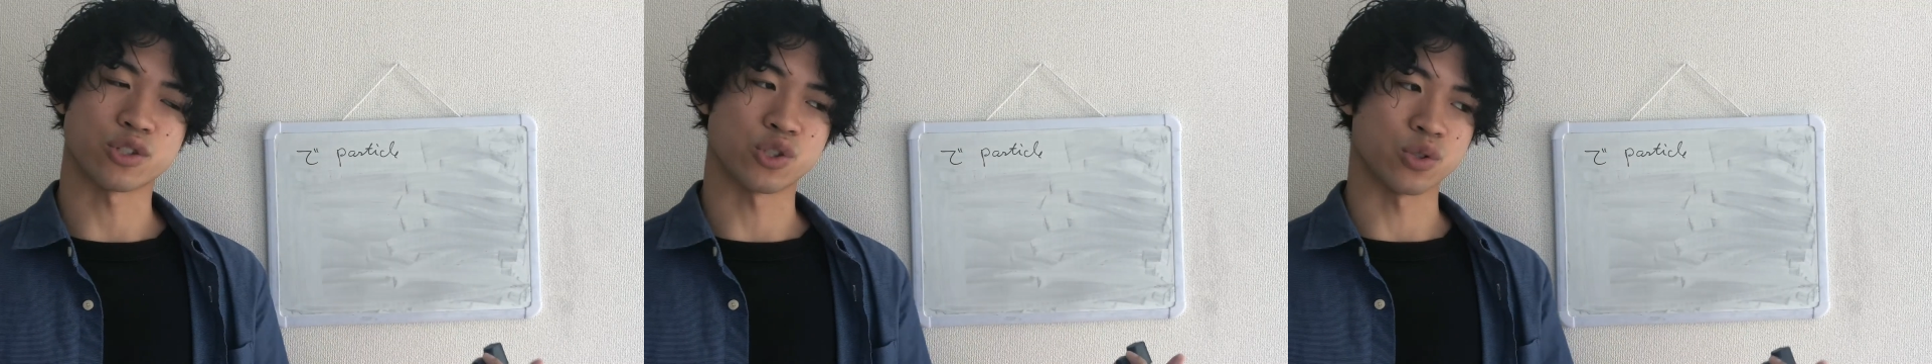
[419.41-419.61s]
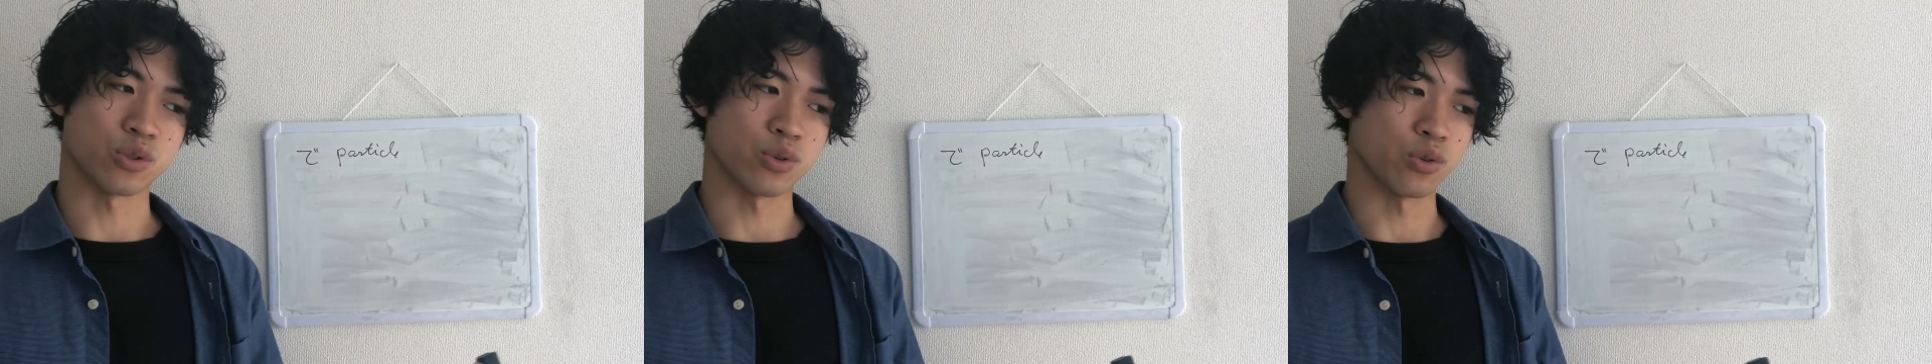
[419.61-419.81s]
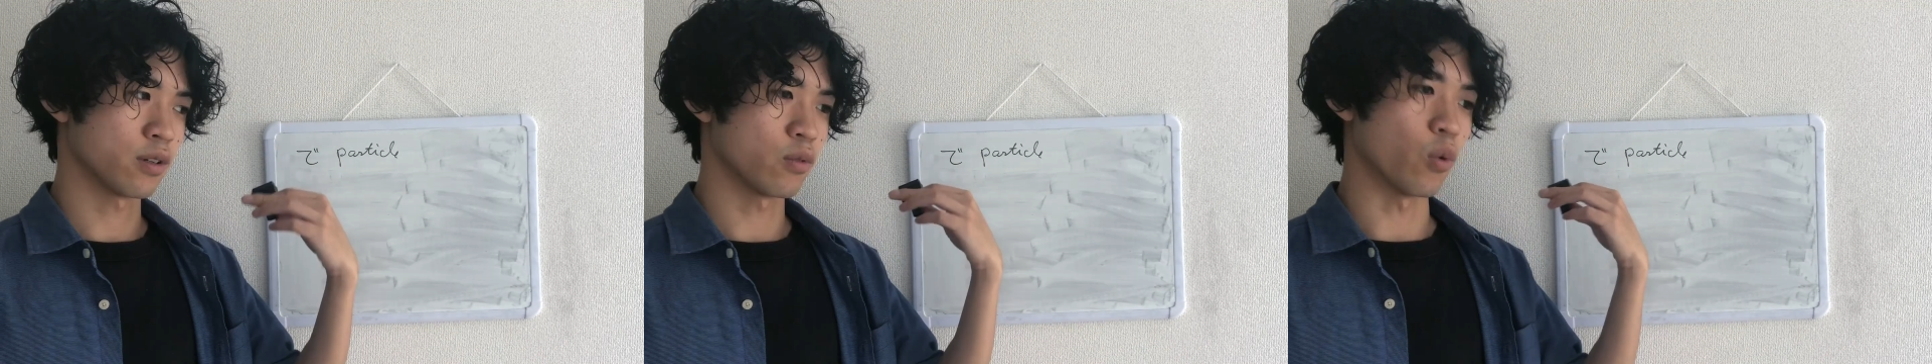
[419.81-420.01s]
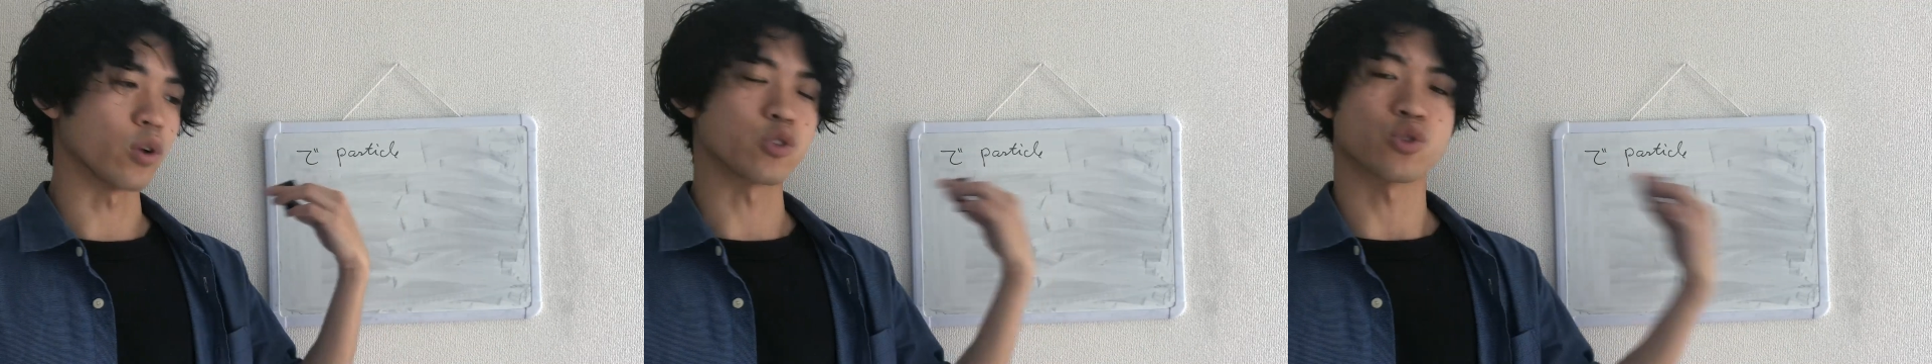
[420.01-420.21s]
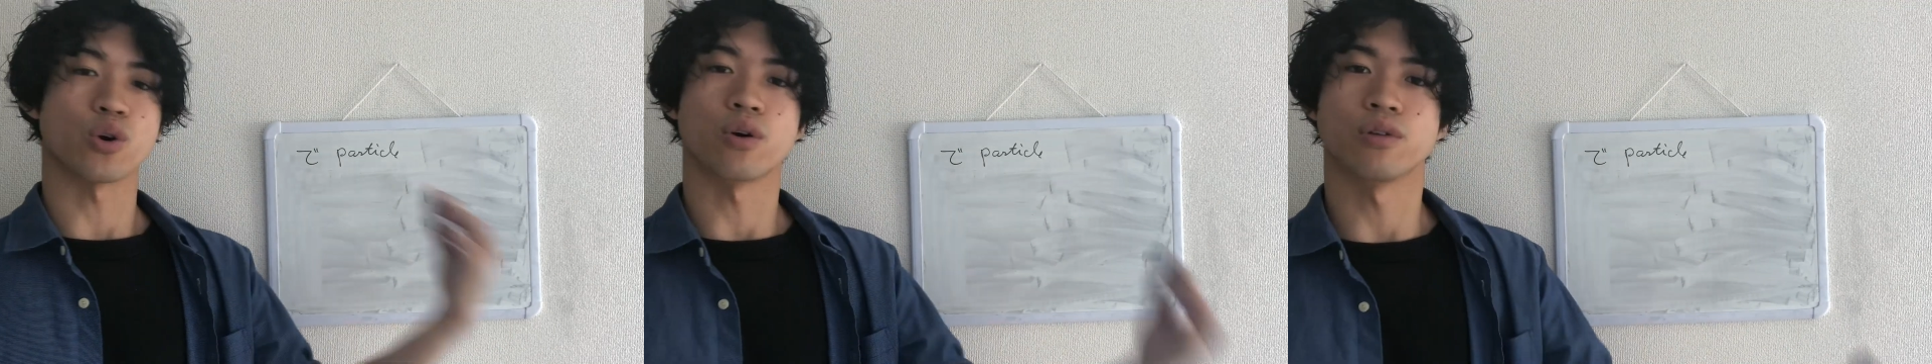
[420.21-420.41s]
to
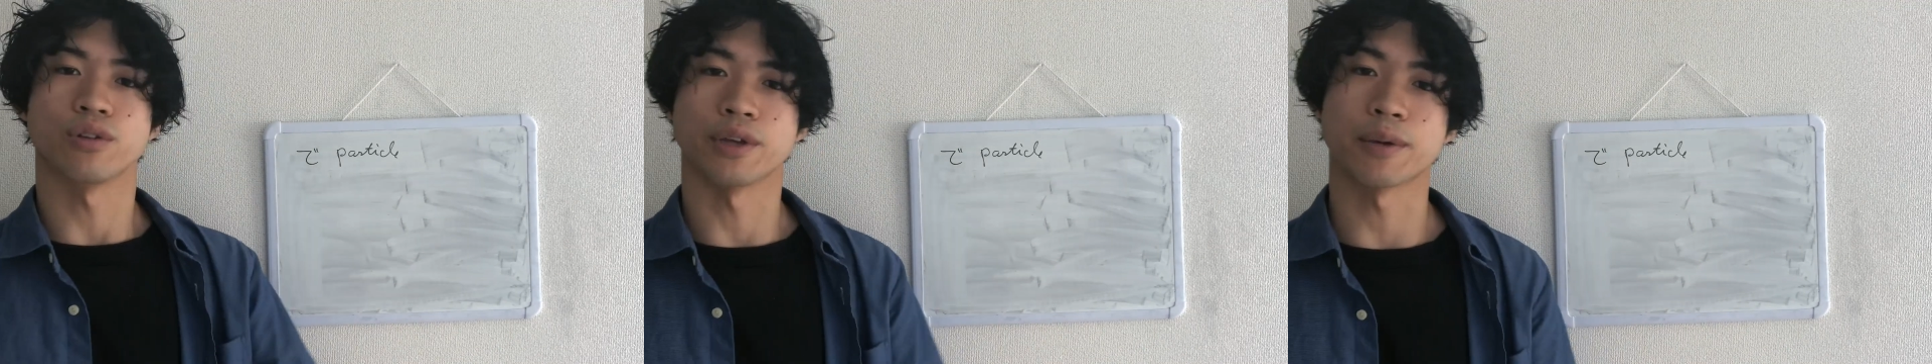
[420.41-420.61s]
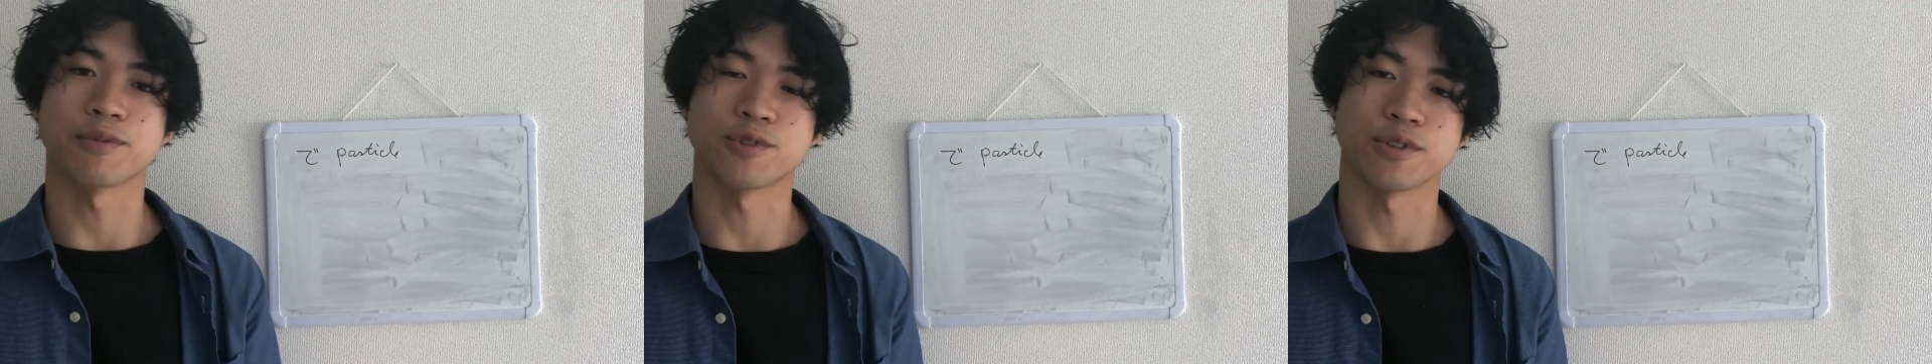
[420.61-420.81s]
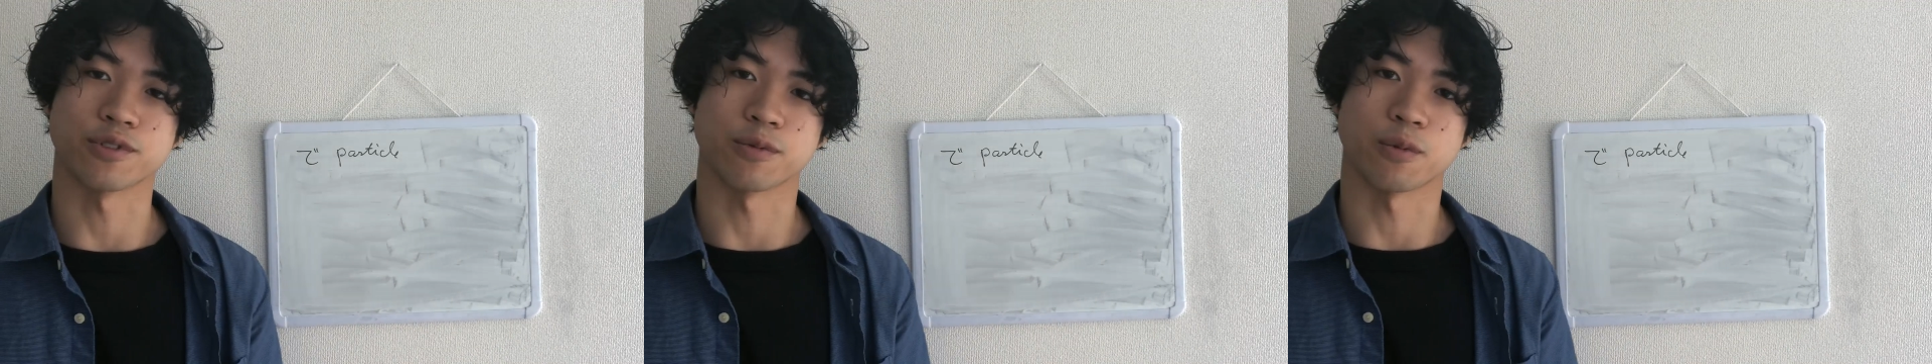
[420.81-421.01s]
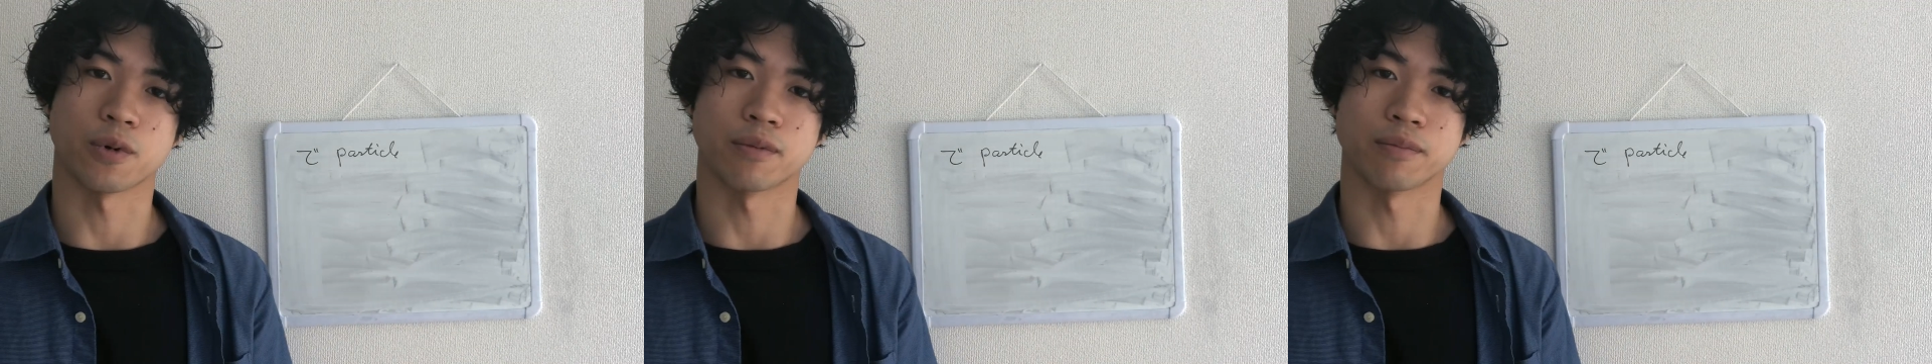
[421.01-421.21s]
watch all the episodes of One